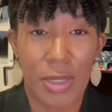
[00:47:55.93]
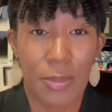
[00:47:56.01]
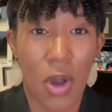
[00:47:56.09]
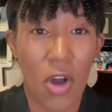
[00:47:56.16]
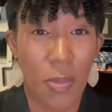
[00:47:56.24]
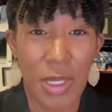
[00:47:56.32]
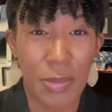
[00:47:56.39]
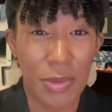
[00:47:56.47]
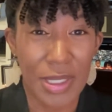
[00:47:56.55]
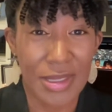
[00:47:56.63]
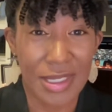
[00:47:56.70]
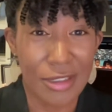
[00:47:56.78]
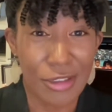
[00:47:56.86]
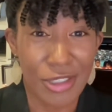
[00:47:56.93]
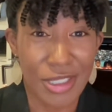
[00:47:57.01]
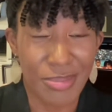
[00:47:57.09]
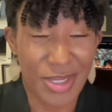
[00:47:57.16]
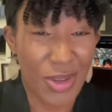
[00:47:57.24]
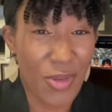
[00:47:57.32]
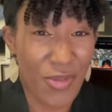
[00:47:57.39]
all people in
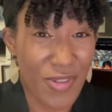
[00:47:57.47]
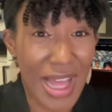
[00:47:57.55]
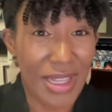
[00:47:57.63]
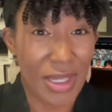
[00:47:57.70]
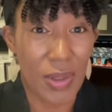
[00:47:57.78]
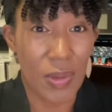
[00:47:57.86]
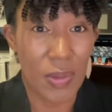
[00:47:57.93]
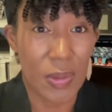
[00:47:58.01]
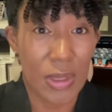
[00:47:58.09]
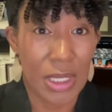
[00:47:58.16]
leadership don't follow.